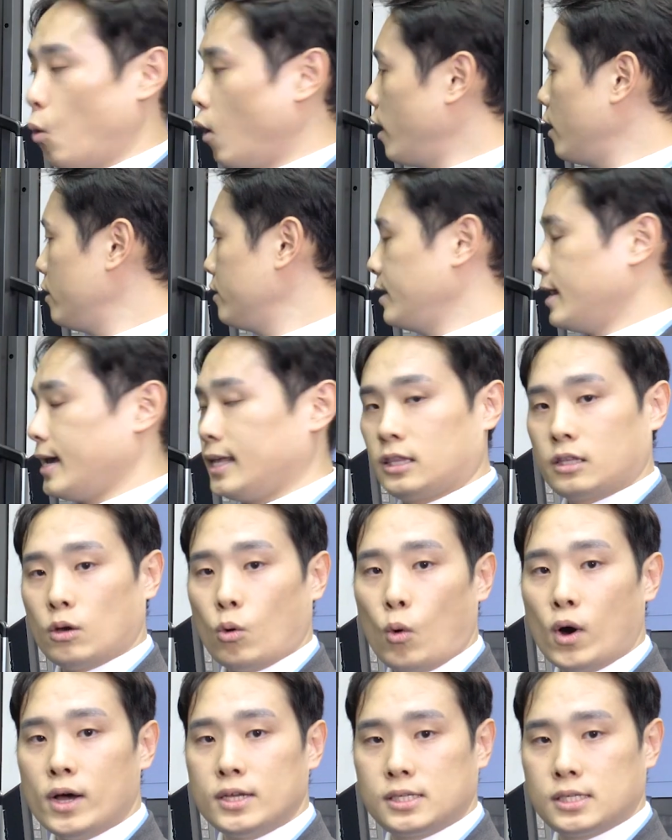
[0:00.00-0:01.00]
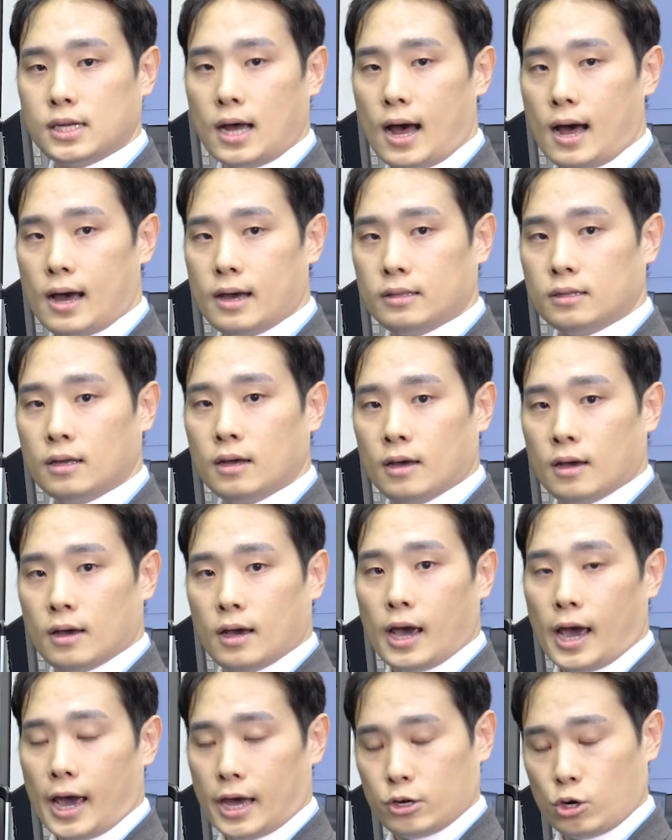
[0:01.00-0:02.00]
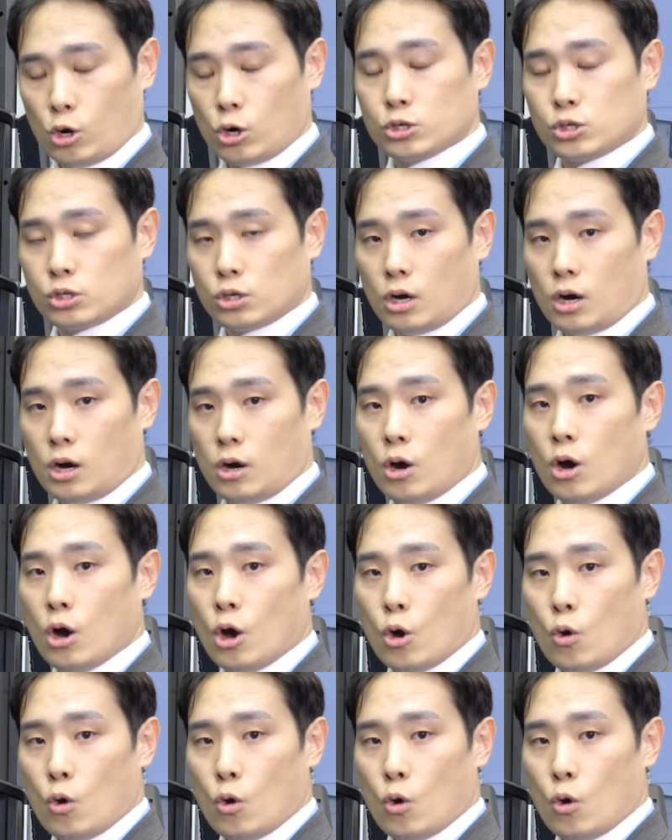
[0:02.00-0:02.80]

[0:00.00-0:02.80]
one at the one side, and also